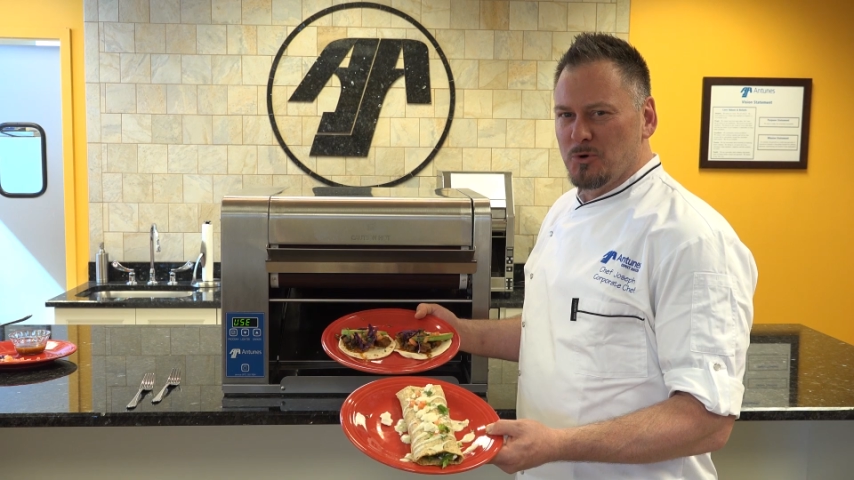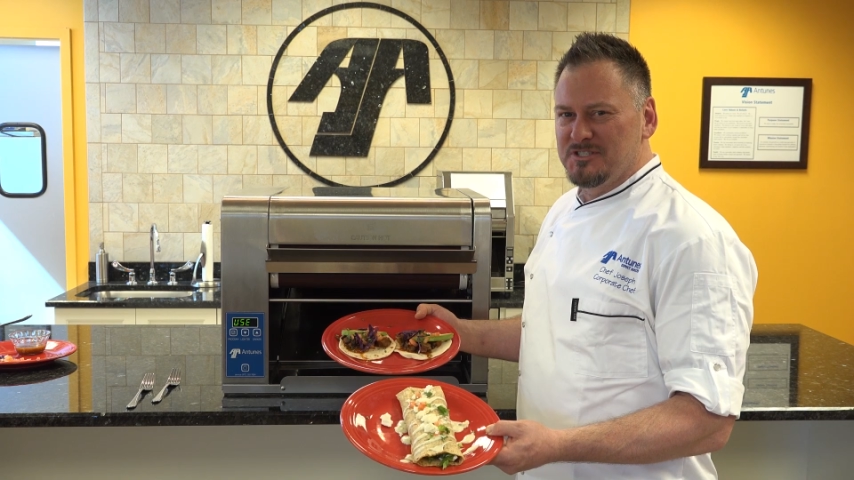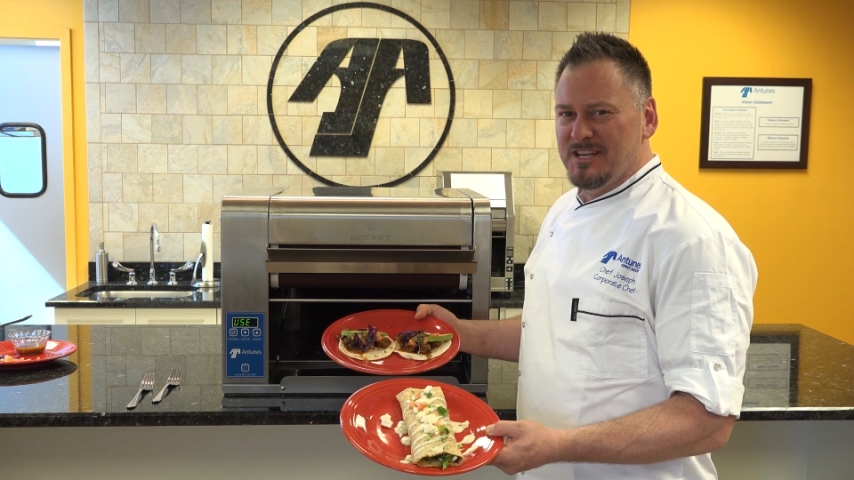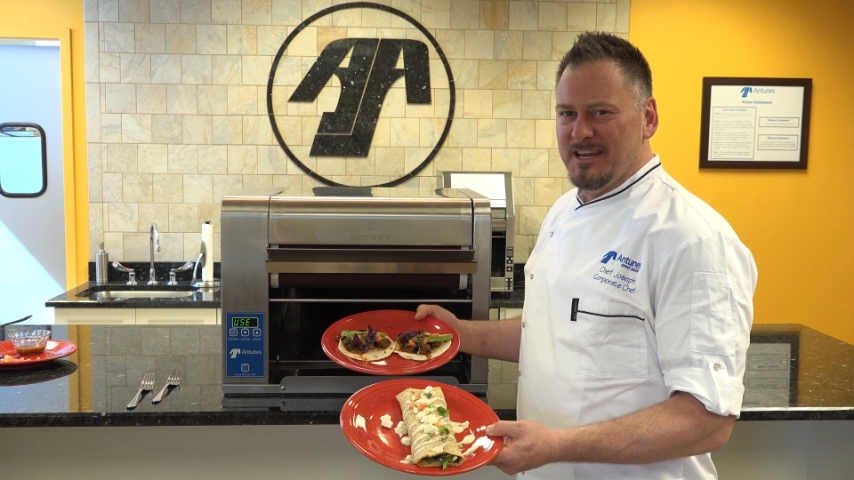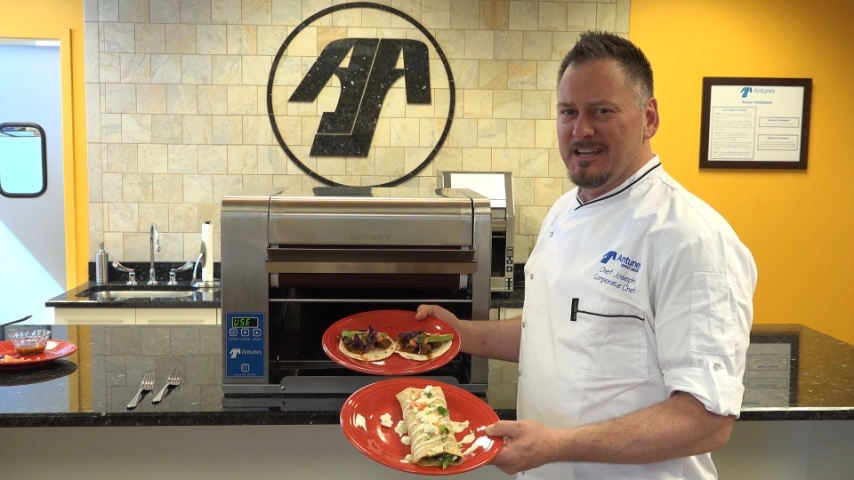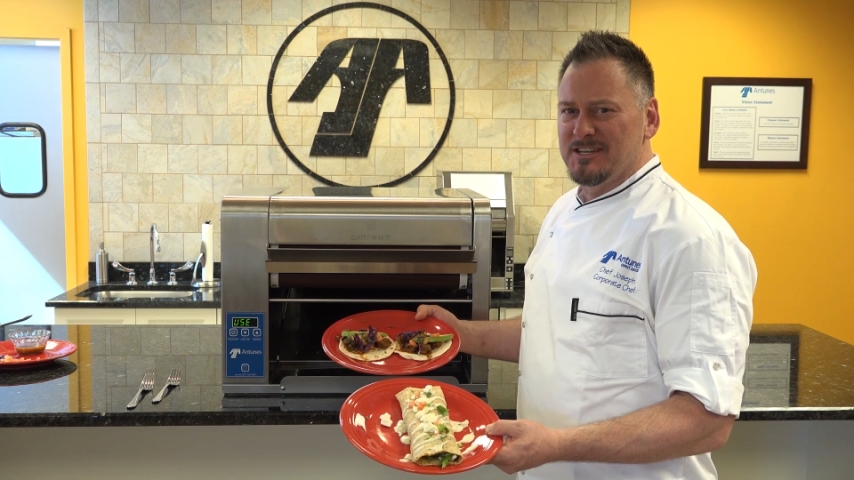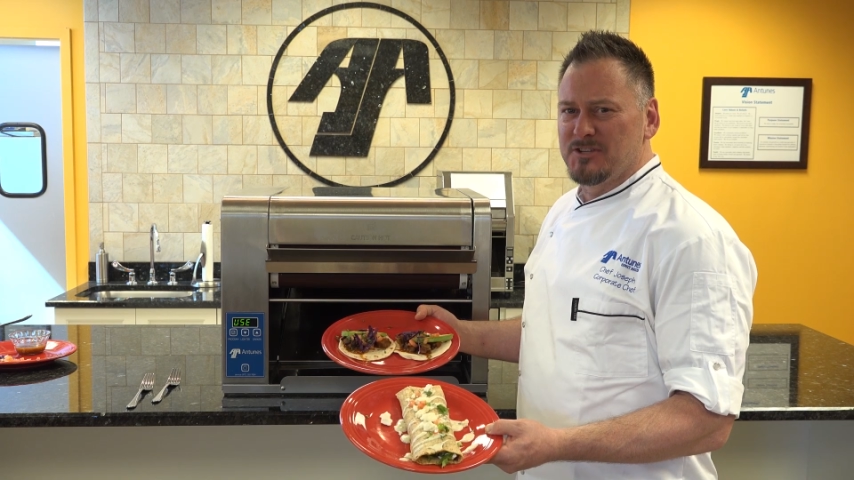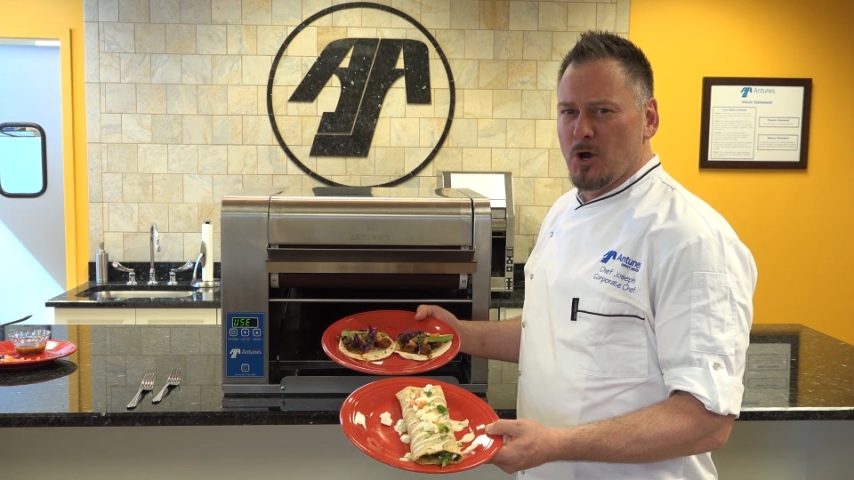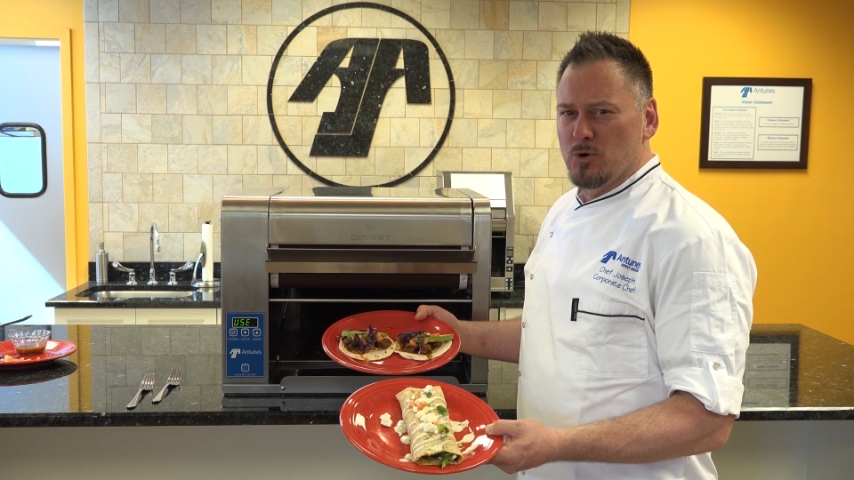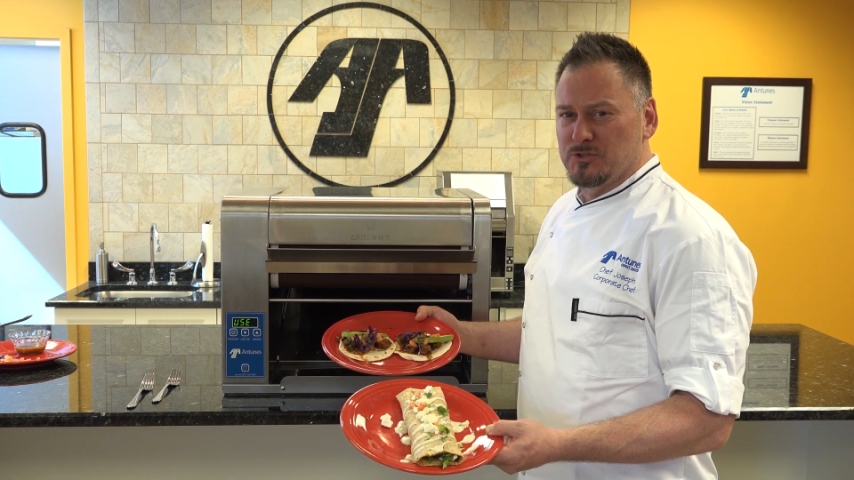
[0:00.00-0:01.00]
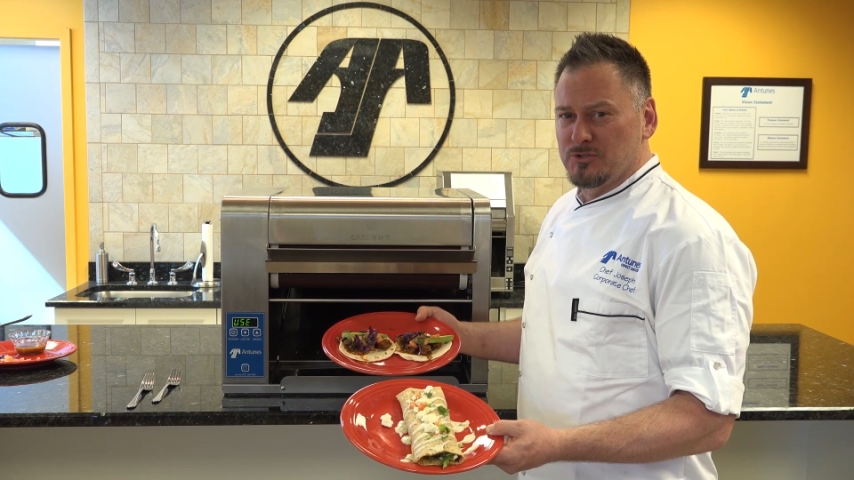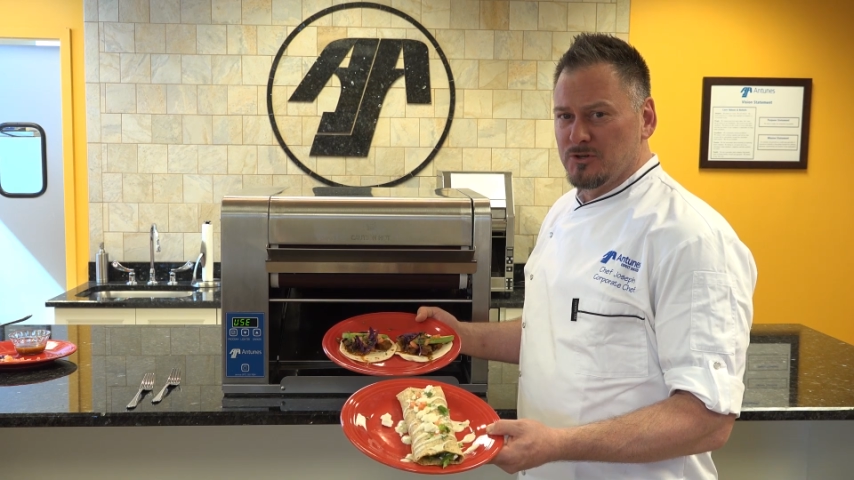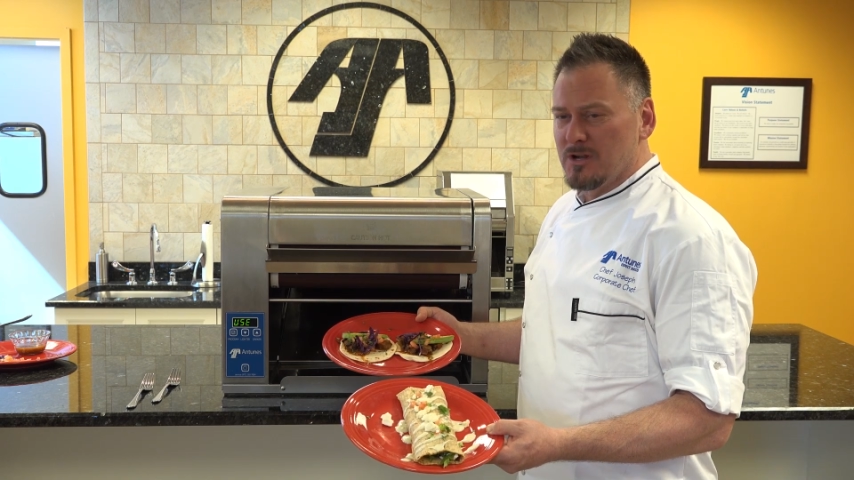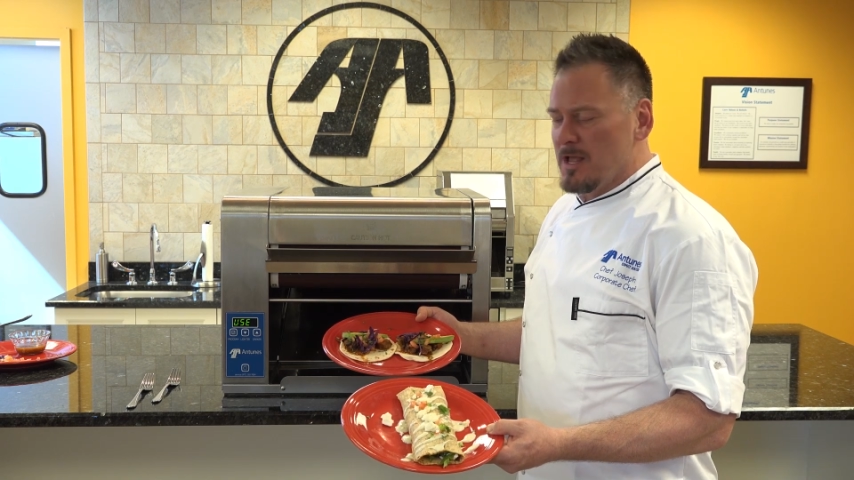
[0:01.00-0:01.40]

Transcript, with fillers: tortilla toaster,